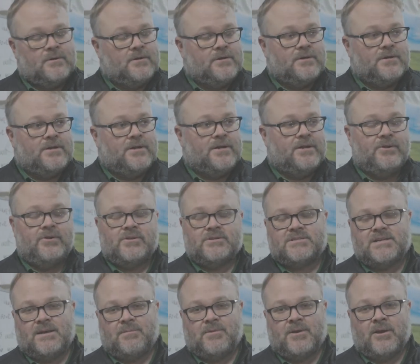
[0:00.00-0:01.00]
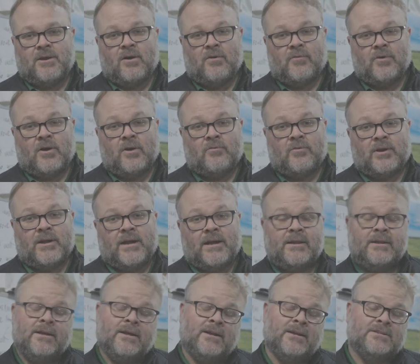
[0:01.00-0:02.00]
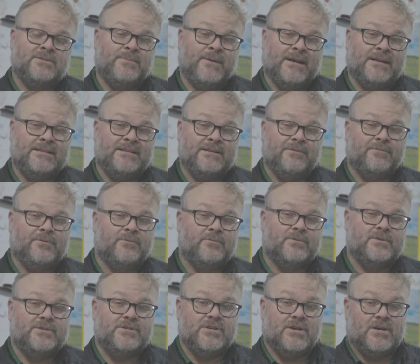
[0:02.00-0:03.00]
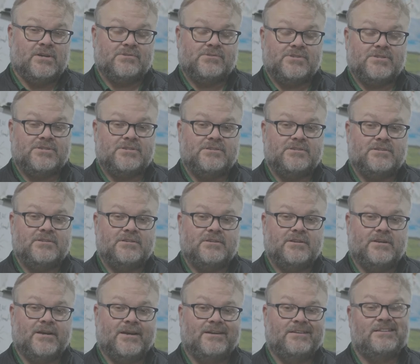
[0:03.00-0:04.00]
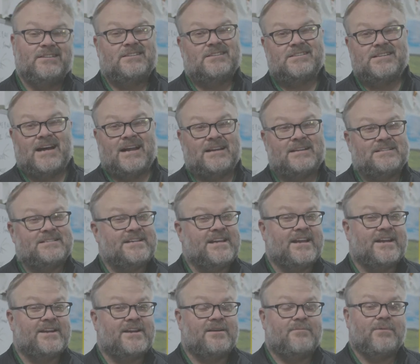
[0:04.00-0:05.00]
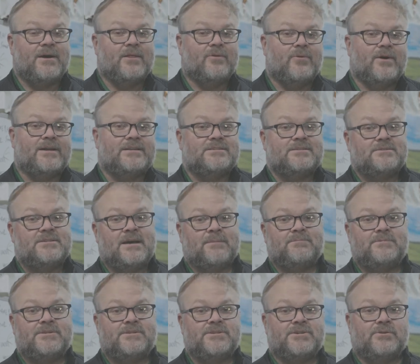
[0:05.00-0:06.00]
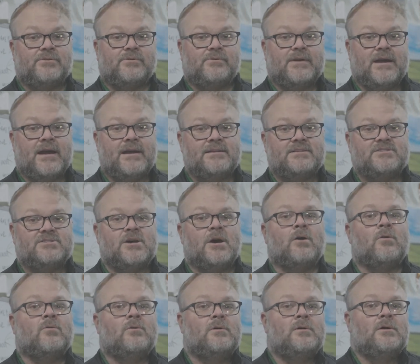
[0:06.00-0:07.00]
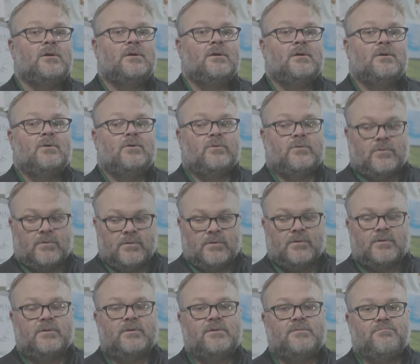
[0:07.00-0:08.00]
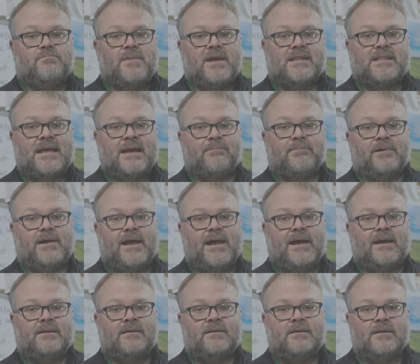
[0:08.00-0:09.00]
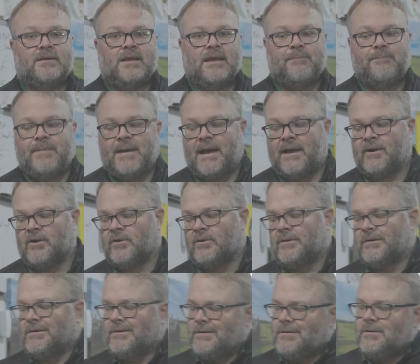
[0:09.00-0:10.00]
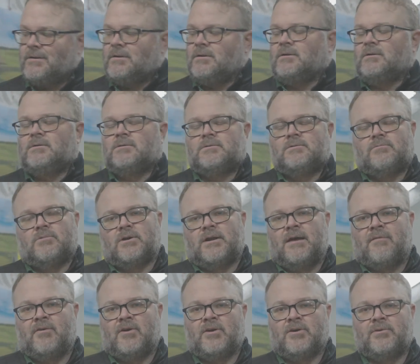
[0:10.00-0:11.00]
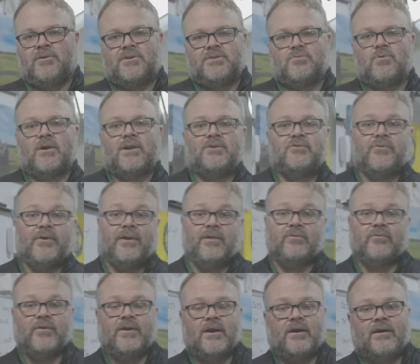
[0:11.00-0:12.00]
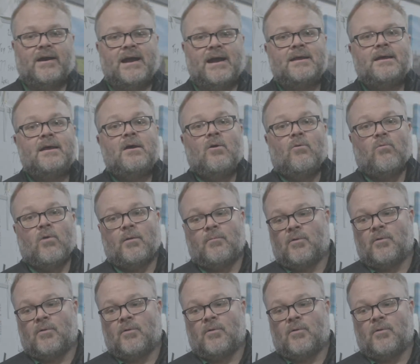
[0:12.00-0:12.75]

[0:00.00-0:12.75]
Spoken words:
You do the same thing over and over again and expect different results. Okay. It's not insanity, by the way. It's ineptitude, right? So make that plan, get better. We're going to have a good 2023. All right. One more